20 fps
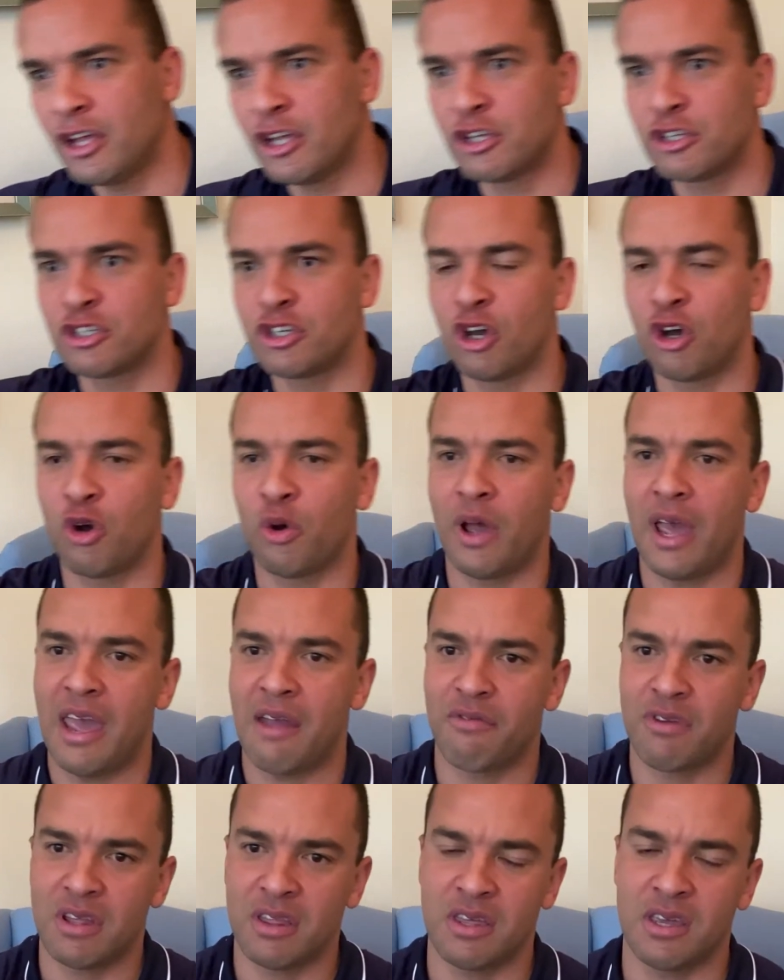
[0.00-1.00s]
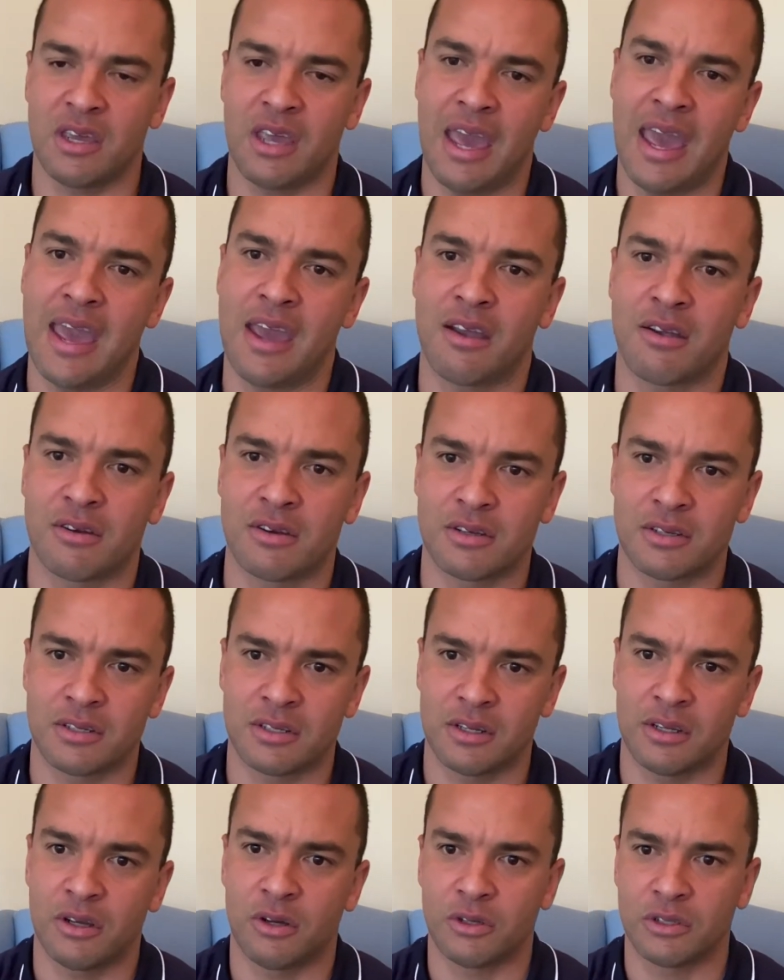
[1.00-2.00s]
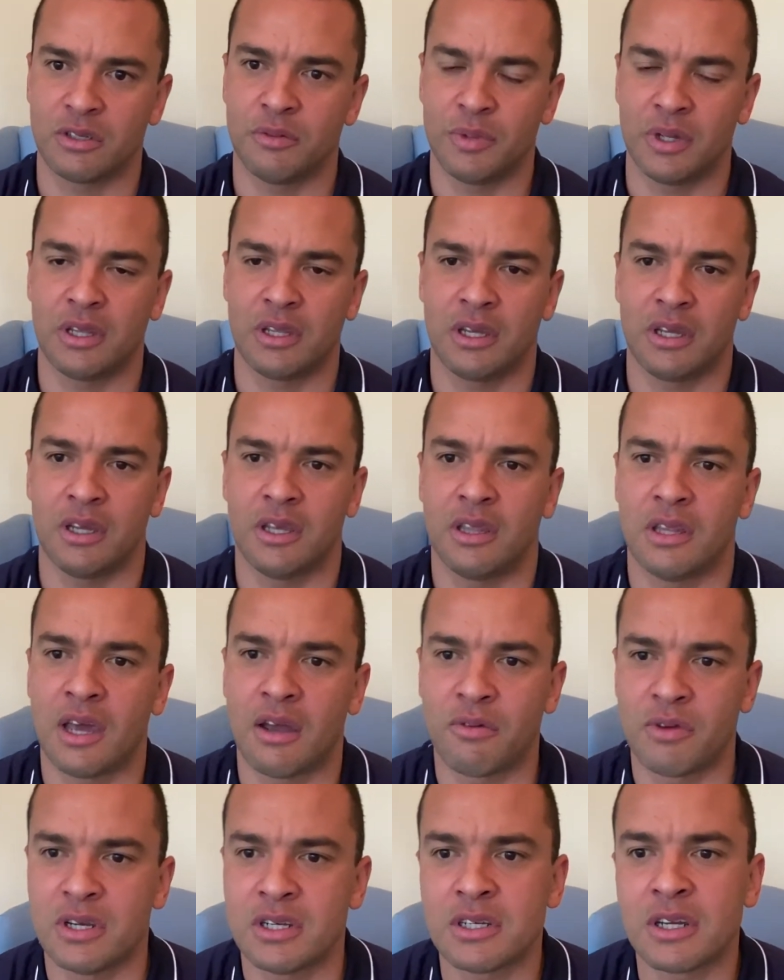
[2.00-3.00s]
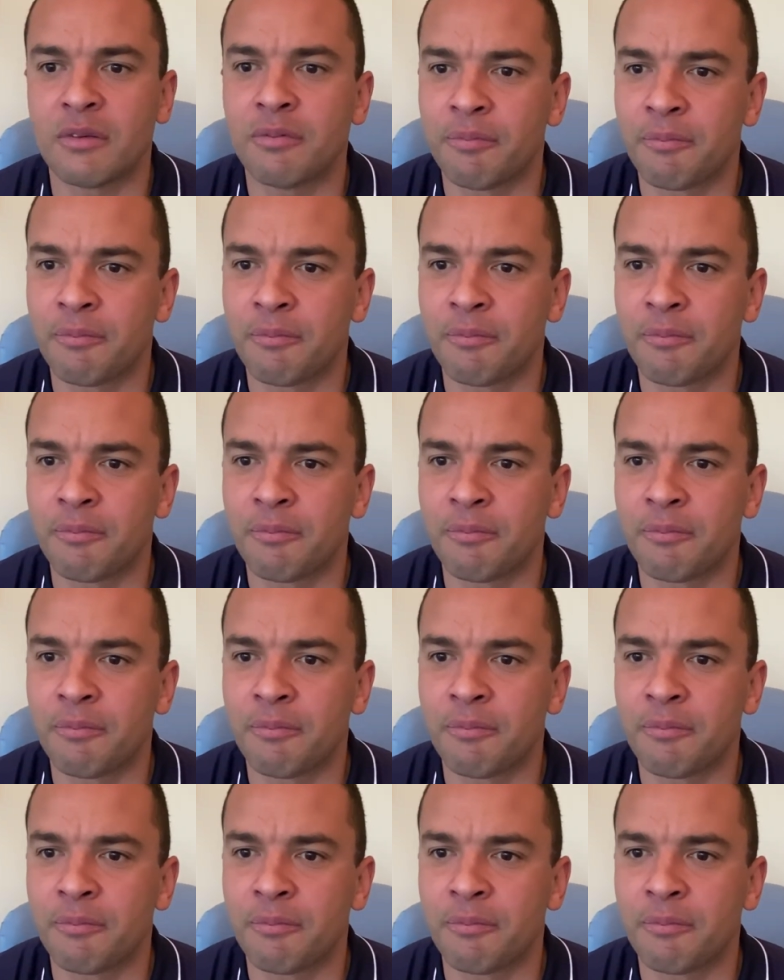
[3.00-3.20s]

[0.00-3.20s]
So everything anchors ultimately in that region.